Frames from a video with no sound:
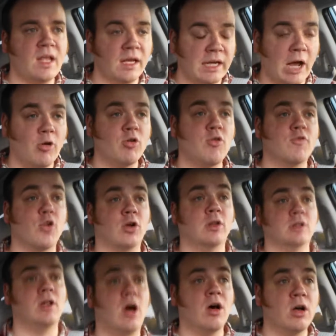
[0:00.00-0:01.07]
Now, over a
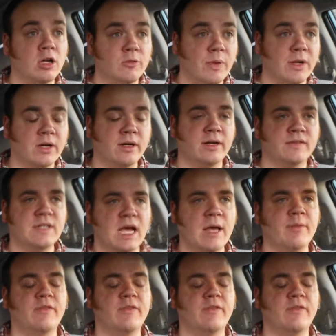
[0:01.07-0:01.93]
long period of time,